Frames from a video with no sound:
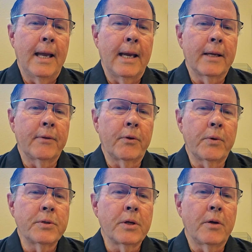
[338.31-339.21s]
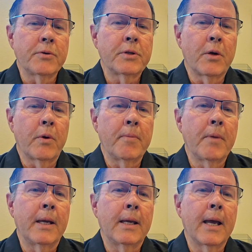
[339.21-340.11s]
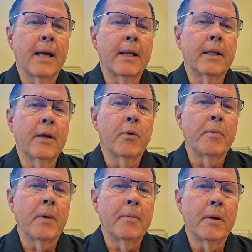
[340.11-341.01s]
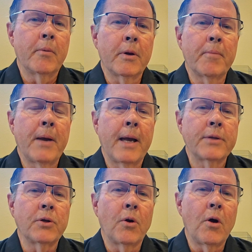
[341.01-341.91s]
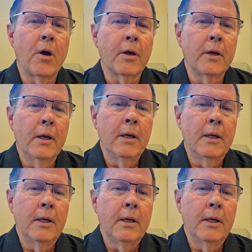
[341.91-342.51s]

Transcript: and the results that we may get and that we may be able to pass along